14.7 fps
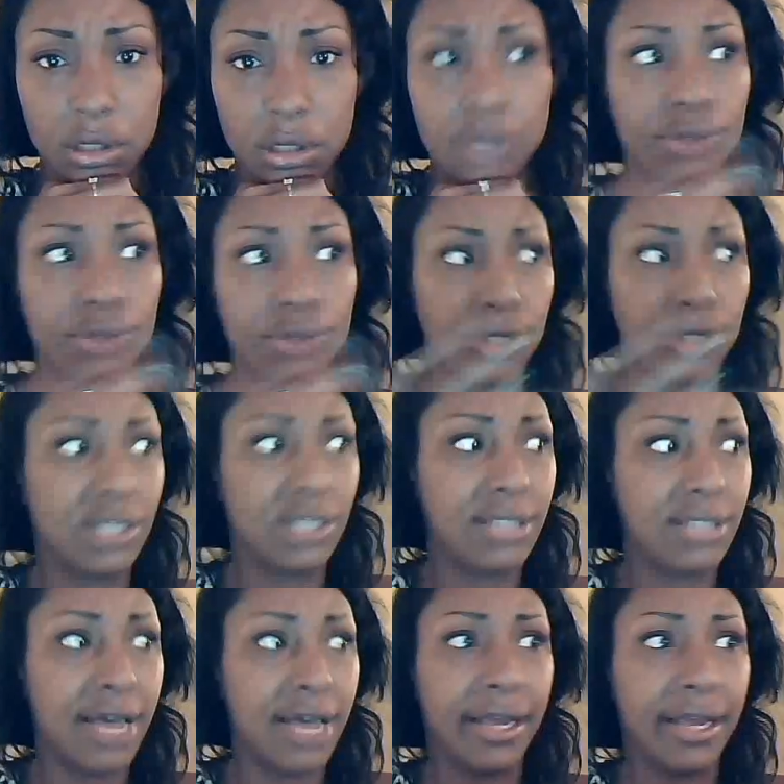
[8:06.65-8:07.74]
So it's just
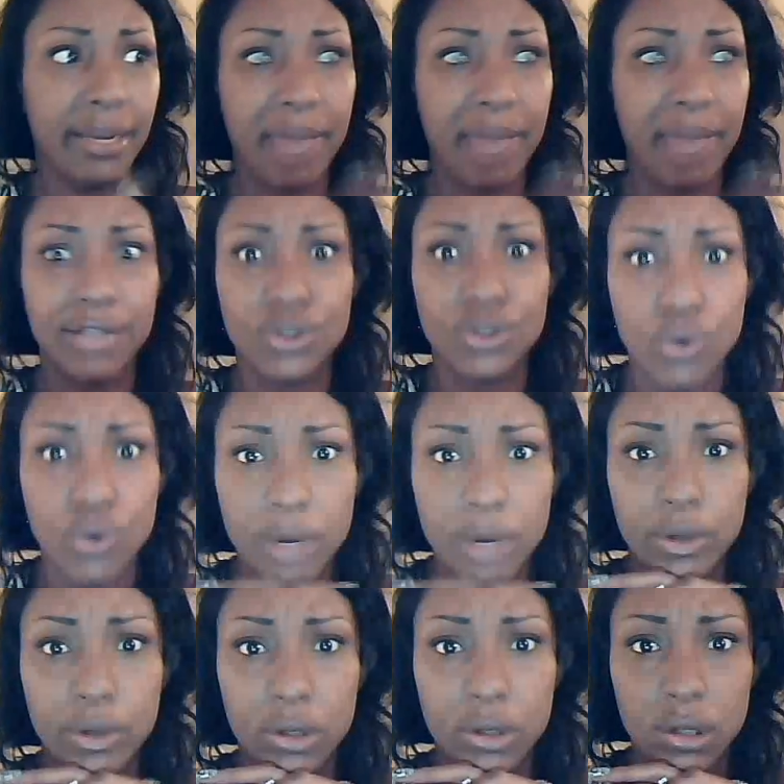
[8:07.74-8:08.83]
now getting back to
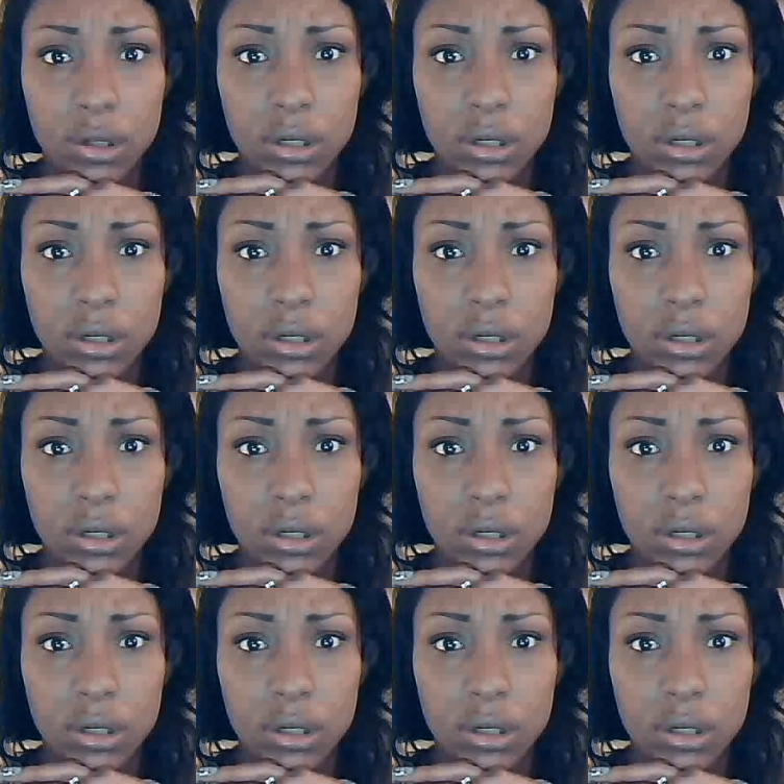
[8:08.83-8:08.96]
normal.